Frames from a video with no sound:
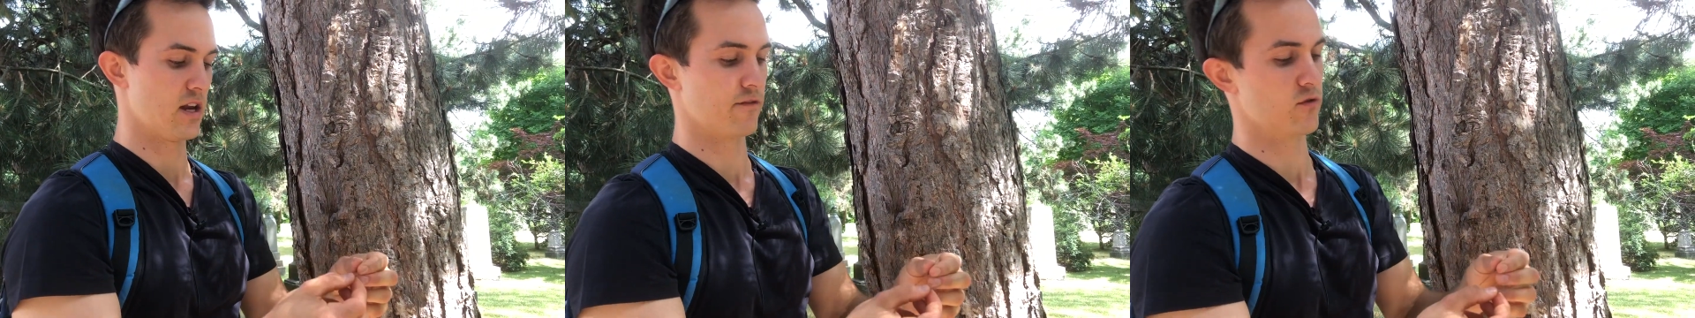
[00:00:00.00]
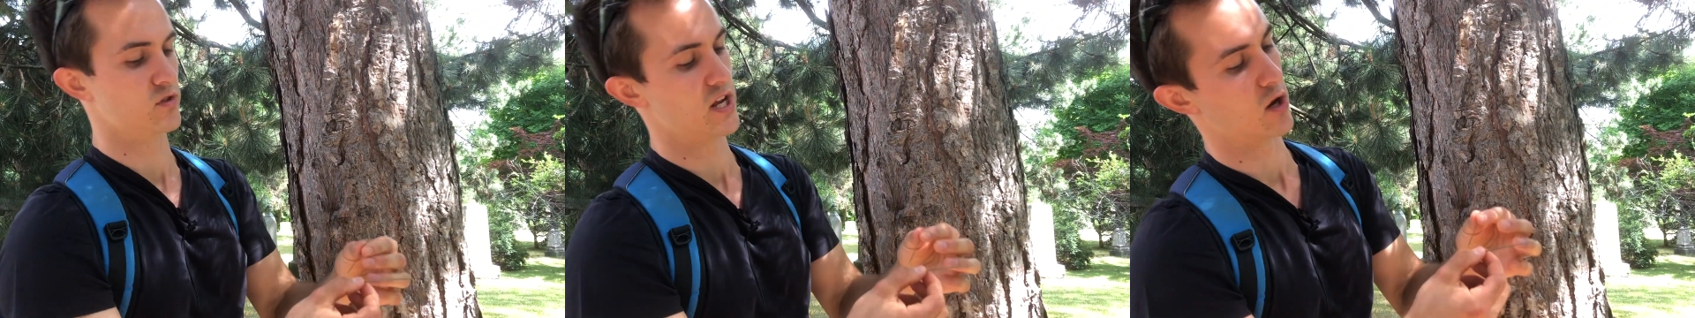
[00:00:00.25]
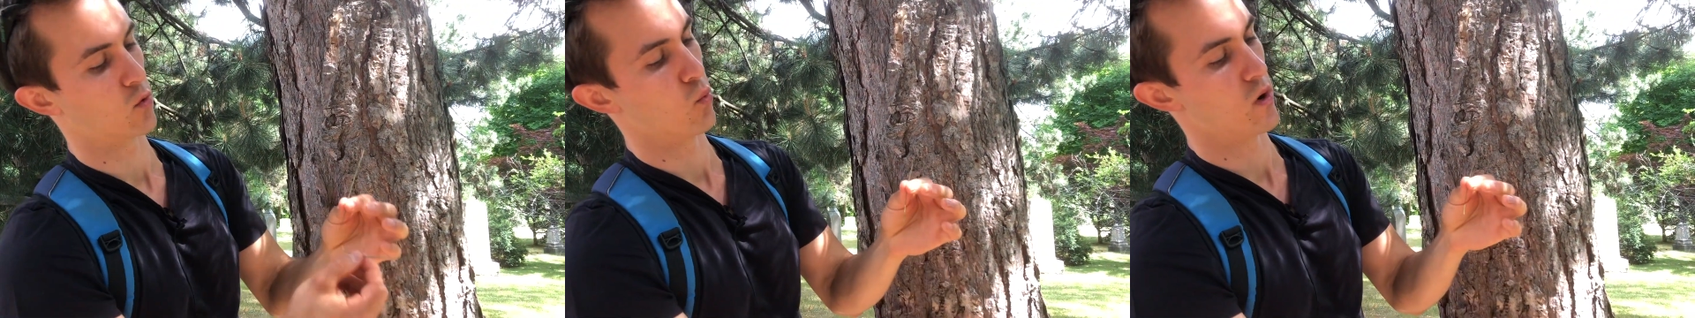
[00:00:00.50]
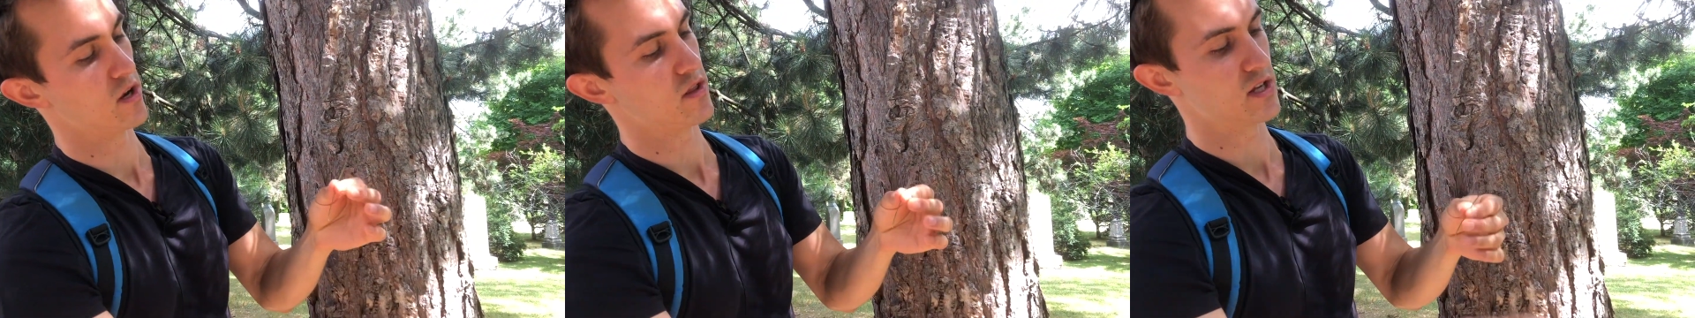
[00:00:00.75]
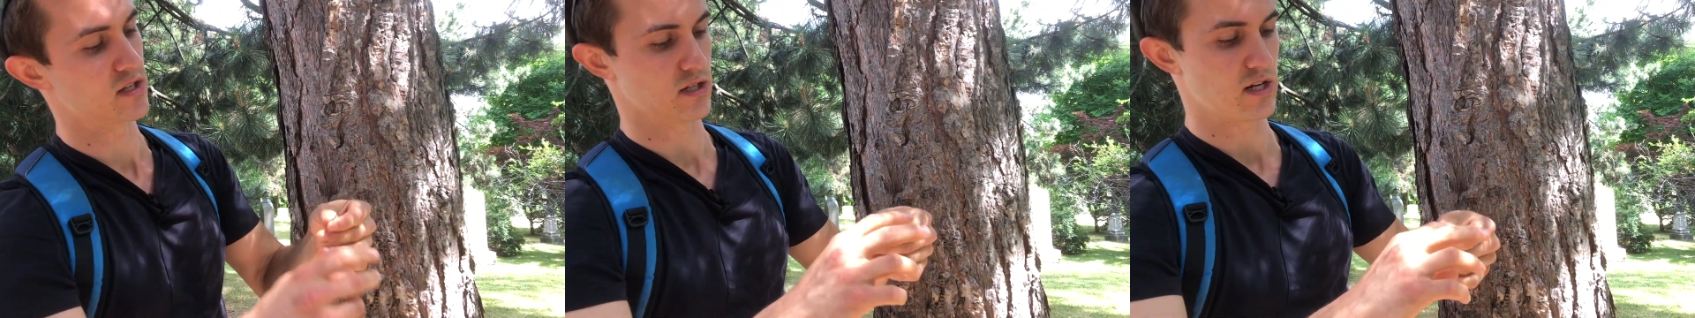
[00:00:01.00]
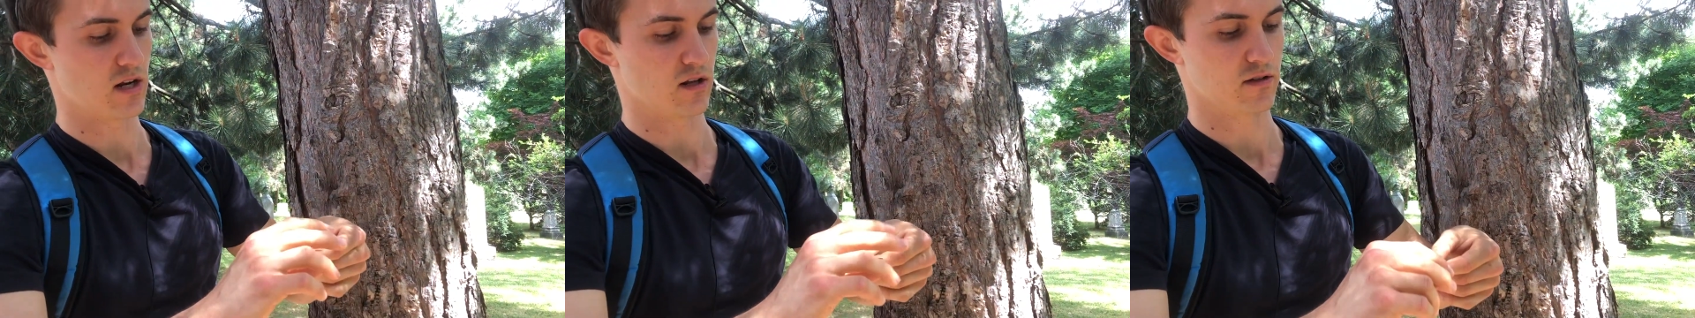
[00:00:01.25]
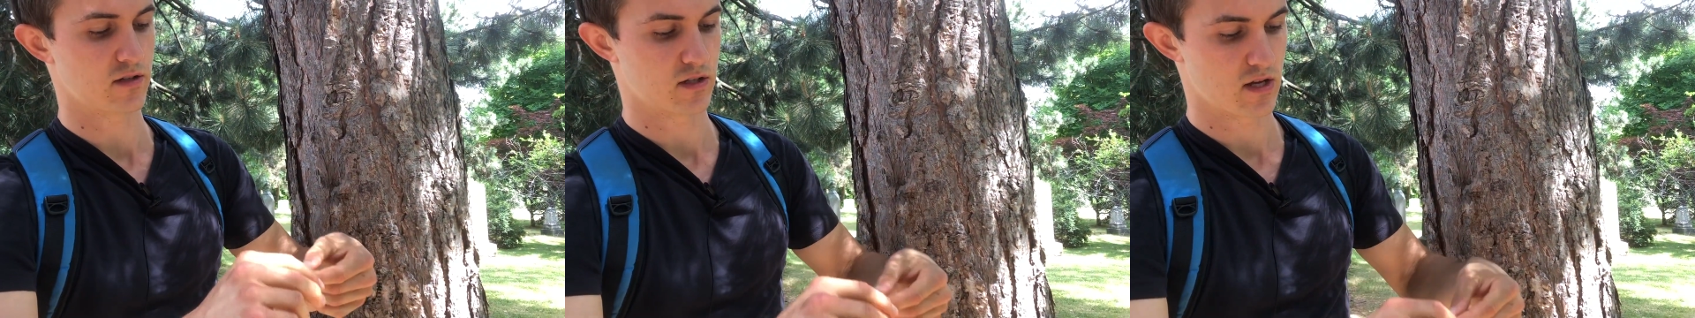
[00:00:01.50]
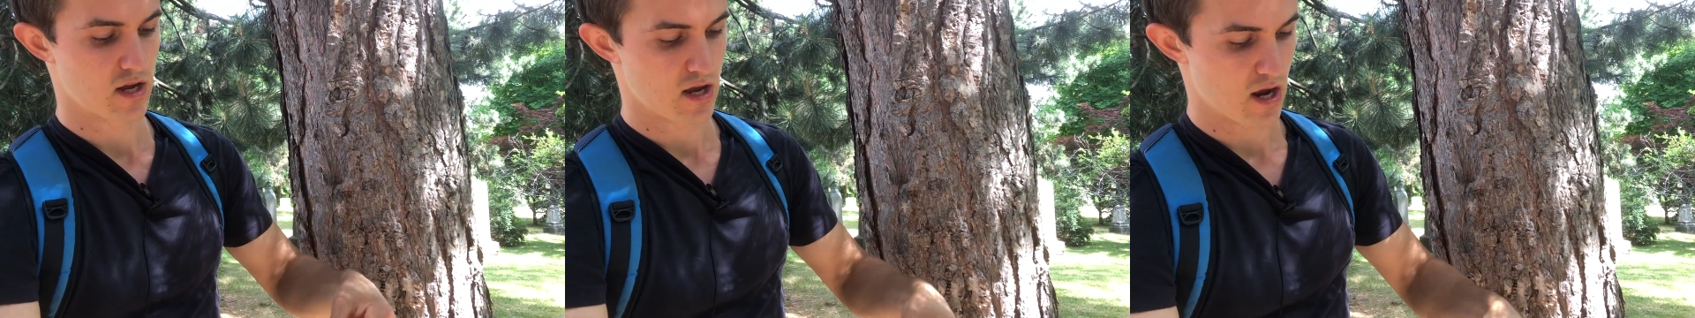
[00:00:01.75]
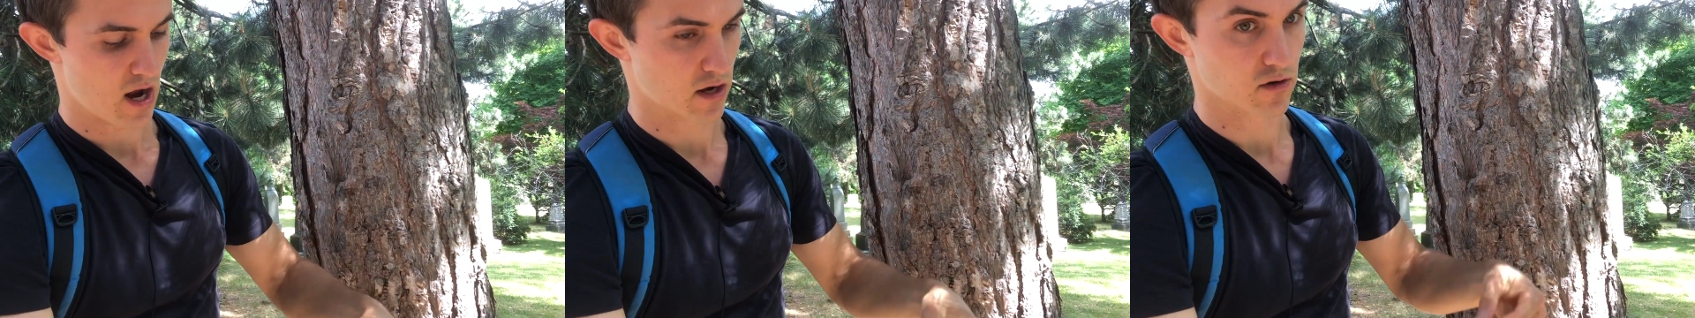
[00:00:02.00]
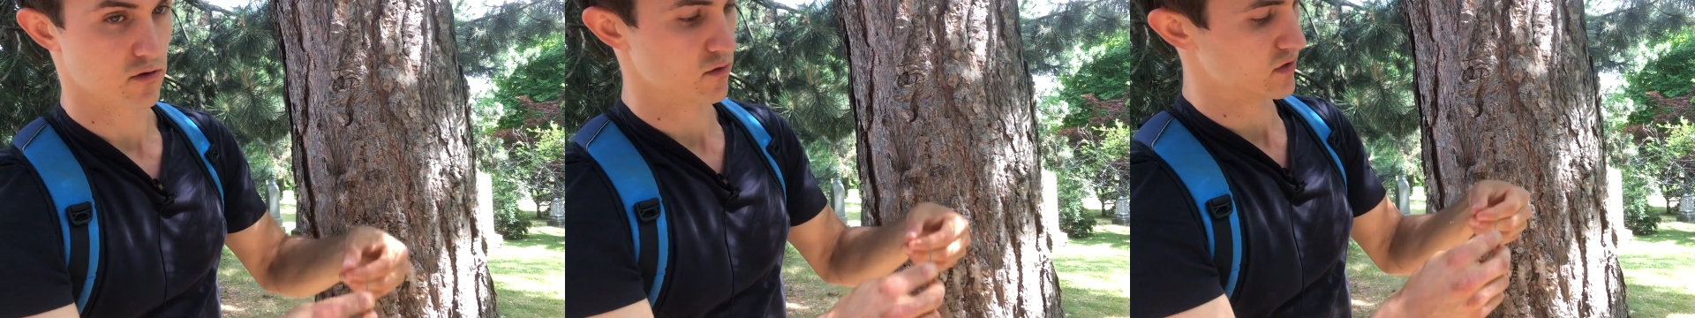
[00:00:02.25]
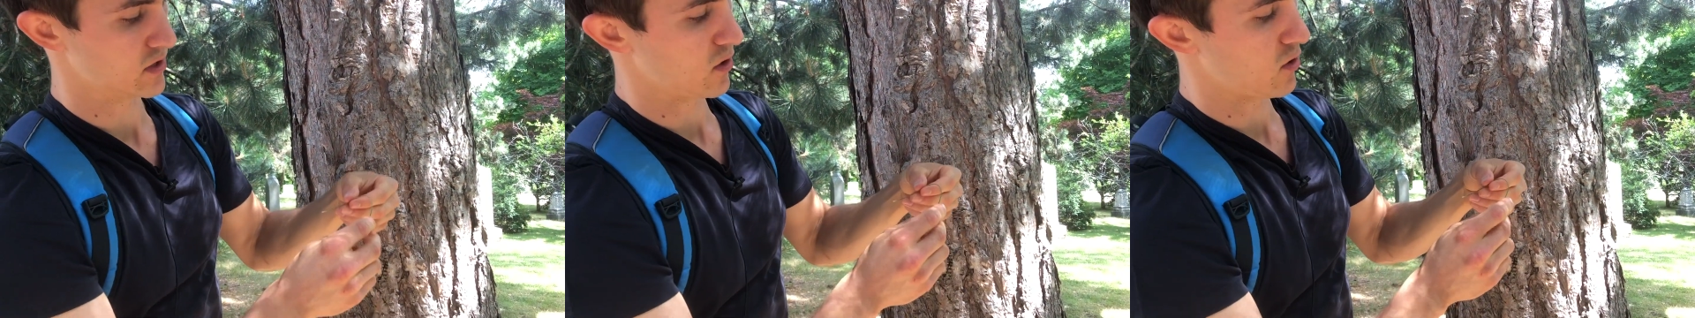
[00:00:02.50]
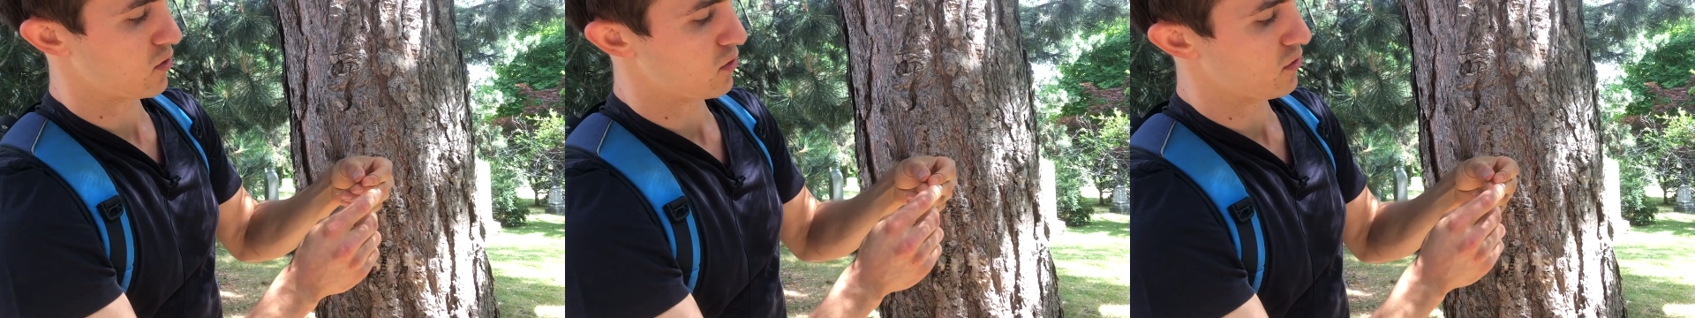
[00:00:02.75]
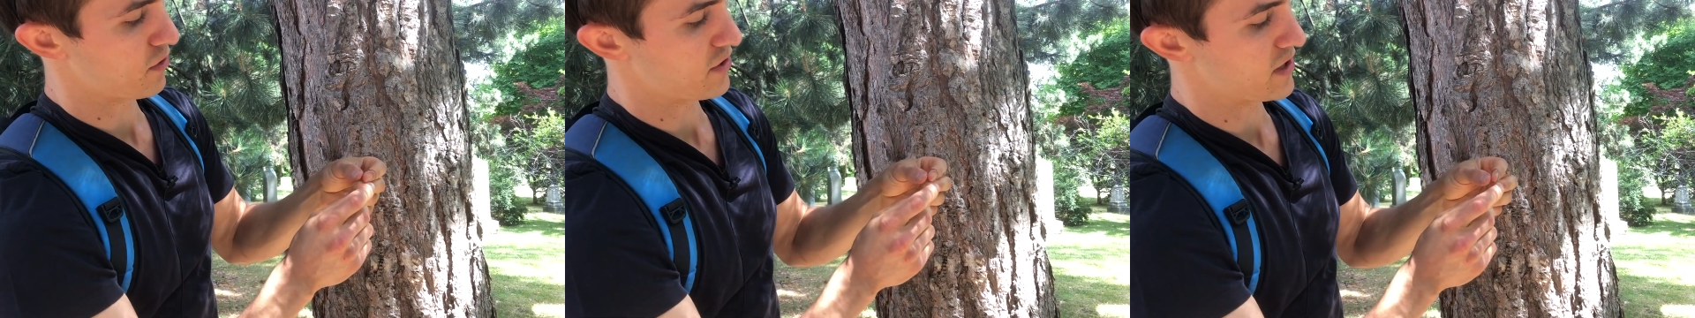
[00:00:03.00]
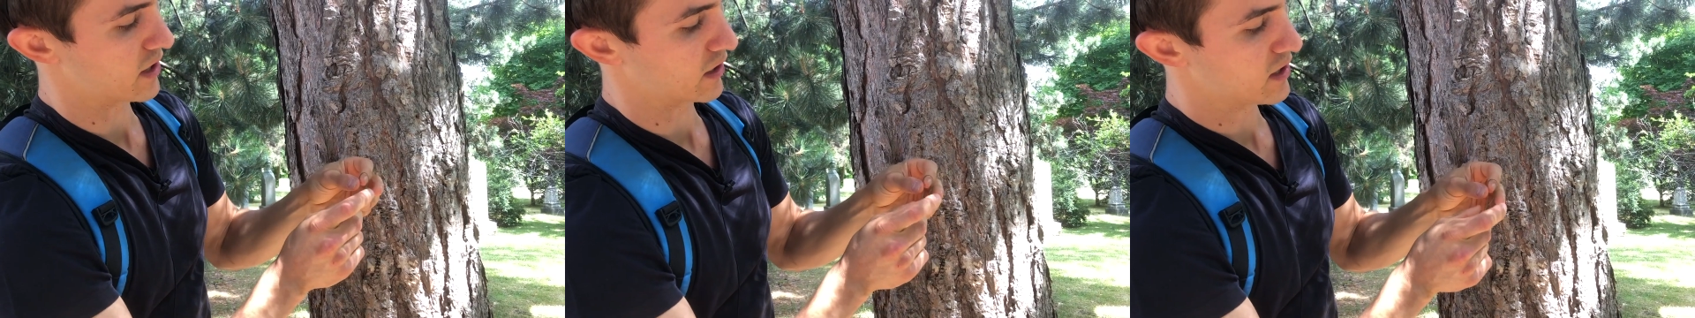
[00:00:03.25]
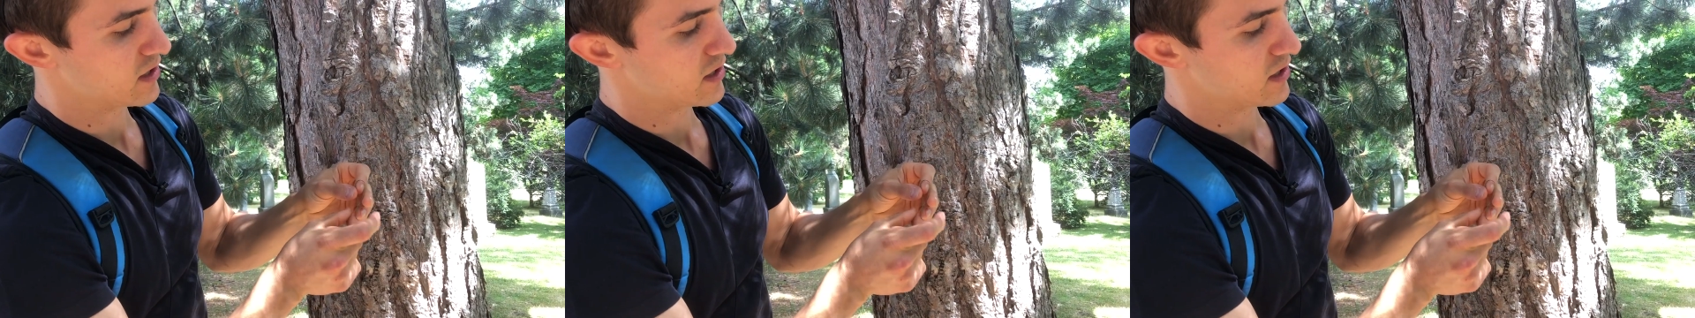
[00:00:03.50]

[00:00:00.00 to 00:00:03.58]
if you take one of these needles and you use the whole thing,